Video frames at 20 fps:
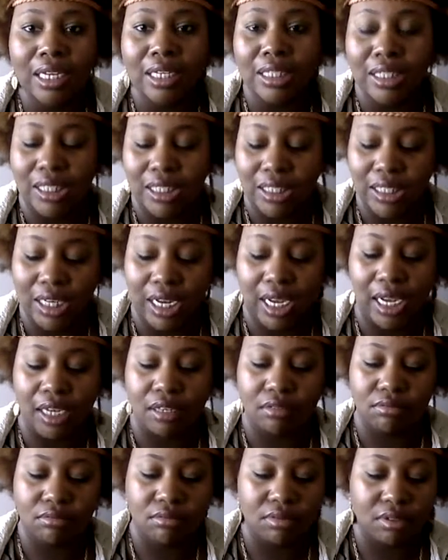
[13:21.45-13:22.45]
She
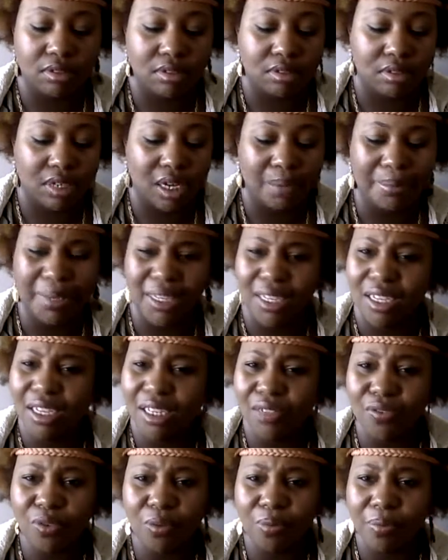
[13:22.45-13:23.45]
got how many
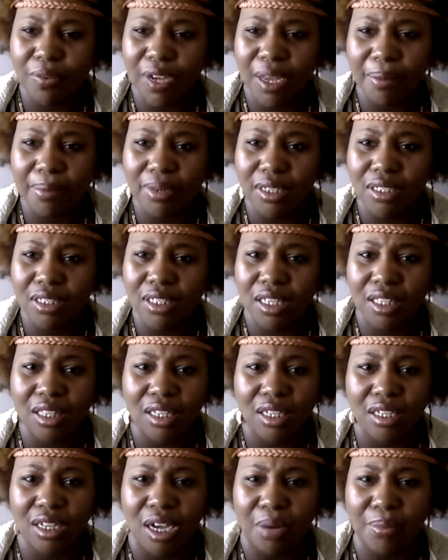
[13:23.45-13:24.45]
kids from Fabulous?
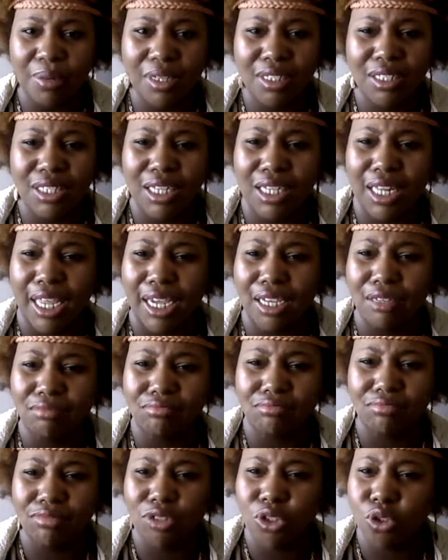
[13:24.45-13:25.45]
I want to say like
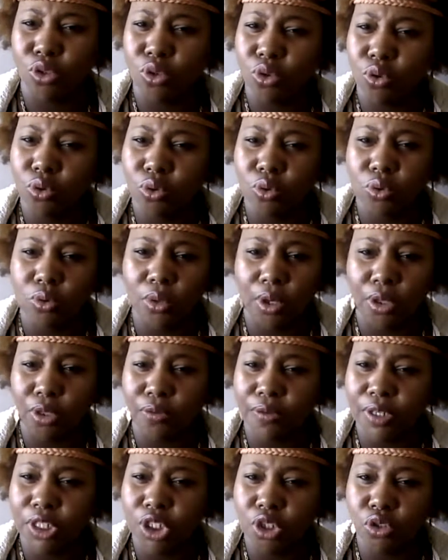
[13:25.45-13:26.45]
2 or
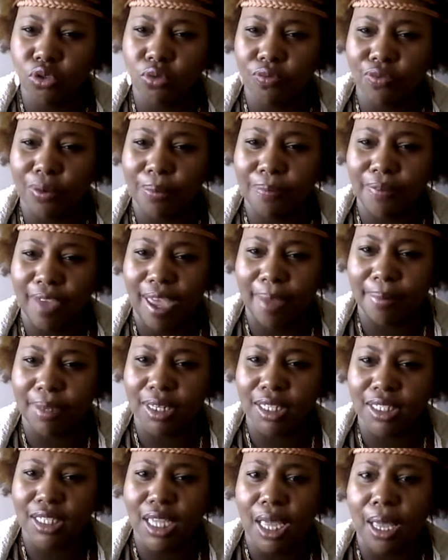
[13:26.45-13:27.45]
3 children from
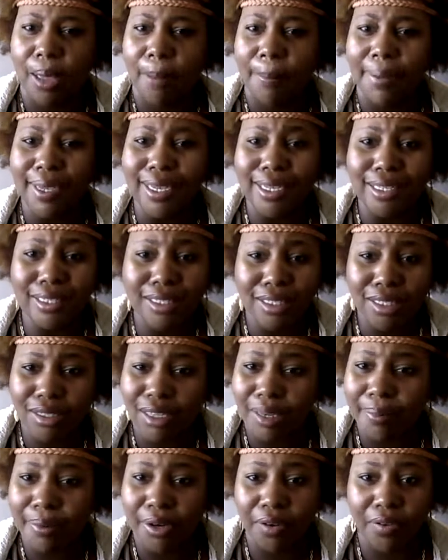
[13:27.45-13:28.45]
Fabulous, but he still
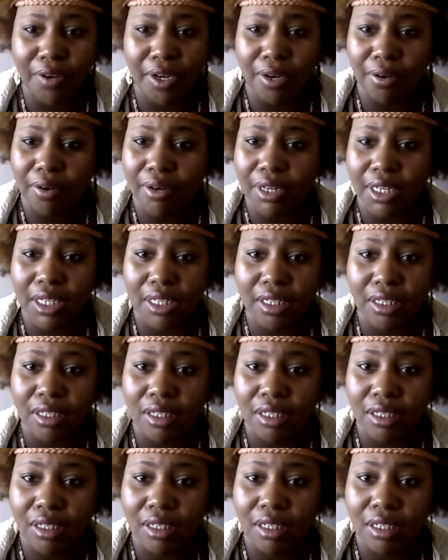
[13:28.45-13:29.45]
ain't put a ring on it.
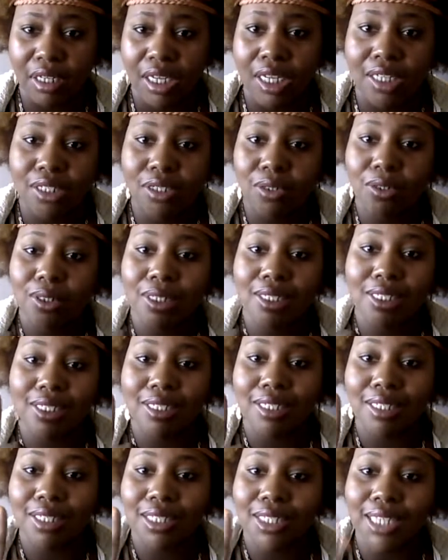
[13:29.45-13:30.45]
So
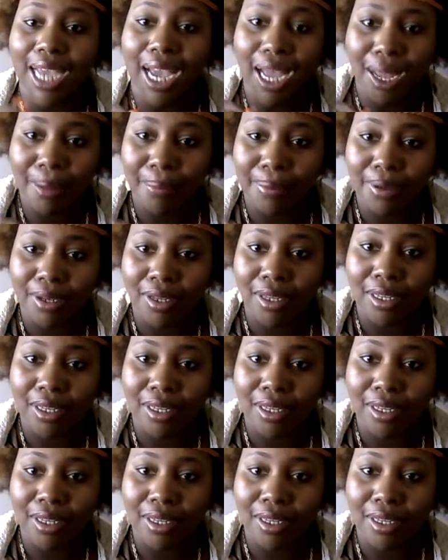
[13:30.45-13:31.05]
stop